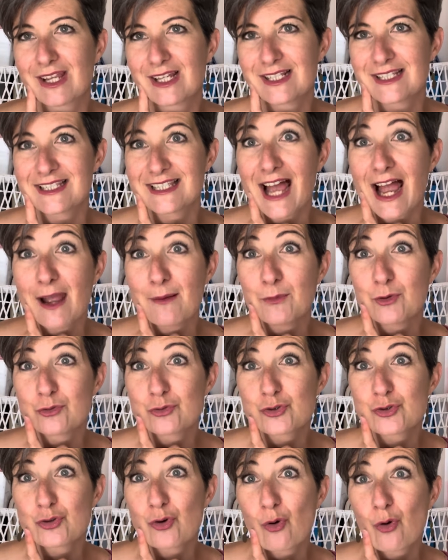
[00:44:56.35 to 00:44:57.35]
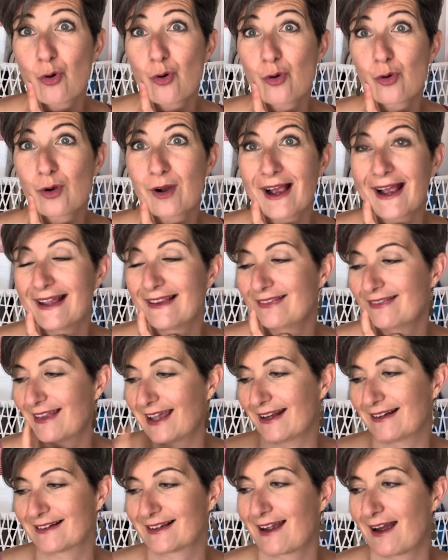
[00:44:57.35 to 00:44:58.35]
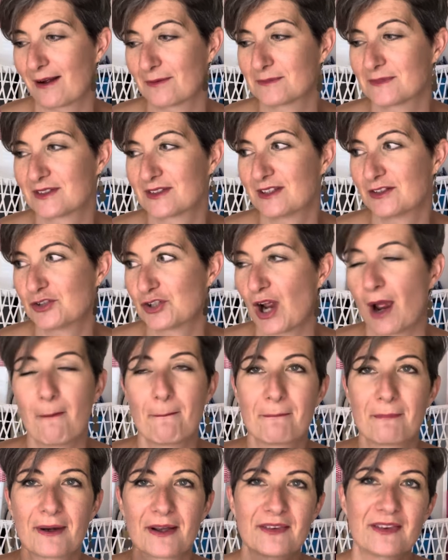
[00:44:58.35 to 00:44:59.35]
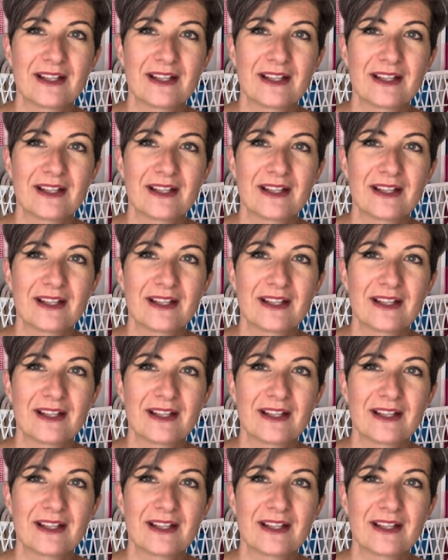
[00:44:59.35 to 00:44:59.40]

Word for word: Simon Shawl, and then comes the jumper